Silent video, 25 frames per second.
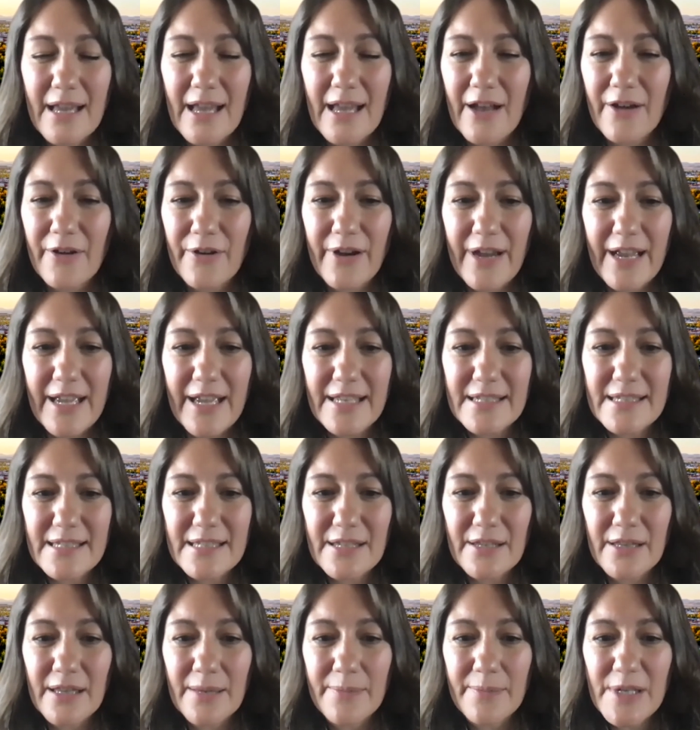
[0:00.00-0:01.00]
All right,
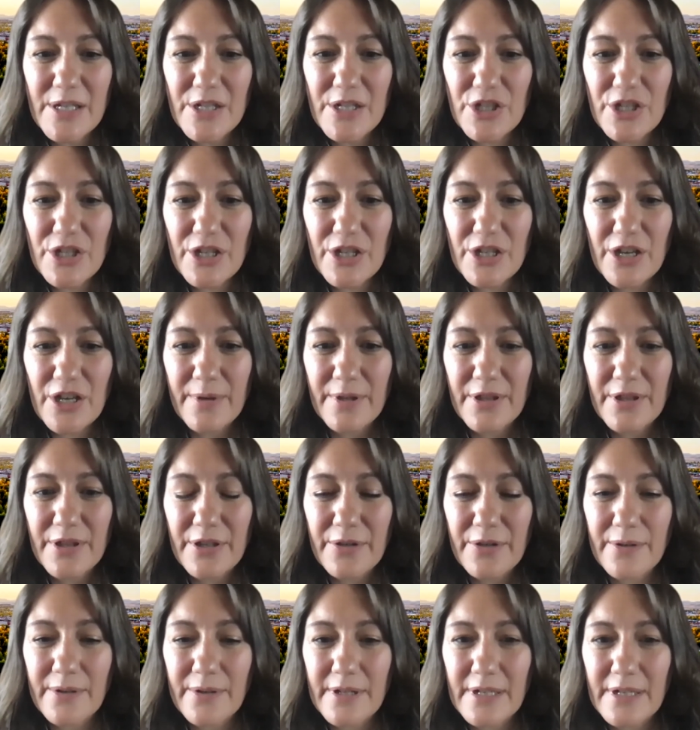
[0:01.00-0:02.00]
so let me share with
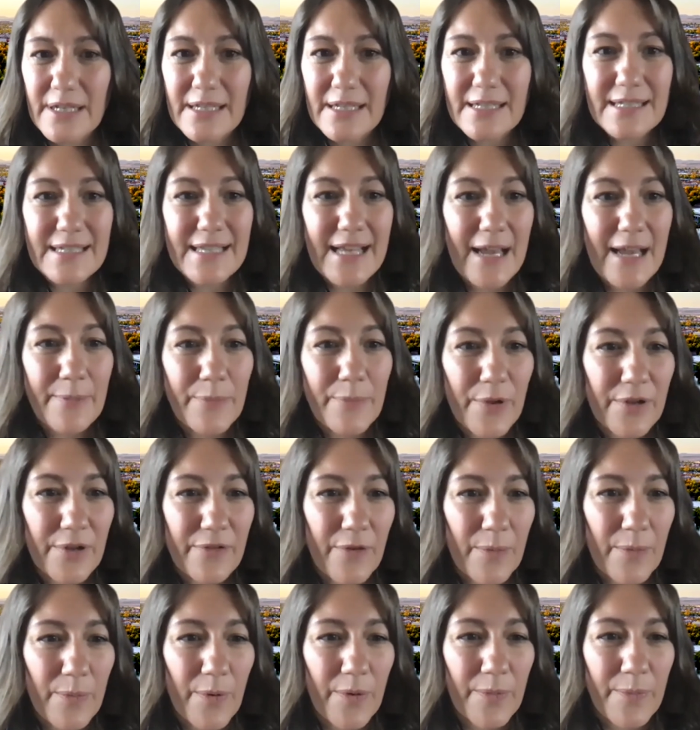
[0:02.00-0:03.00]
you an example of
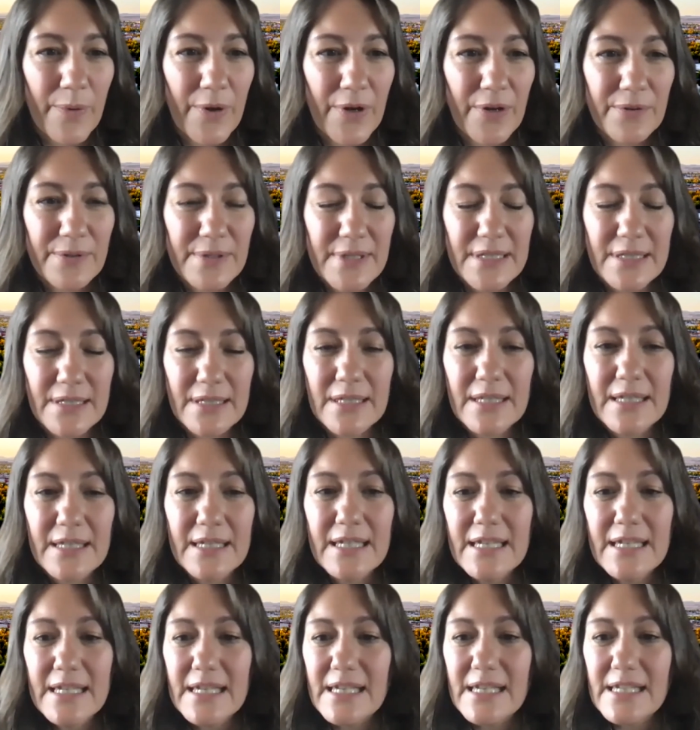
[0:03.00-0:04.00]
a proposal.
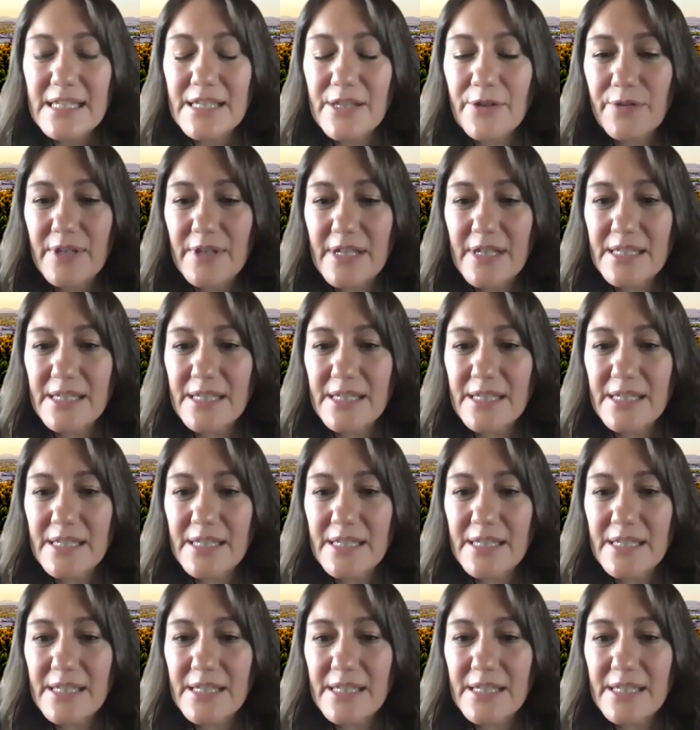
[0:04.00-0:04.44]
So this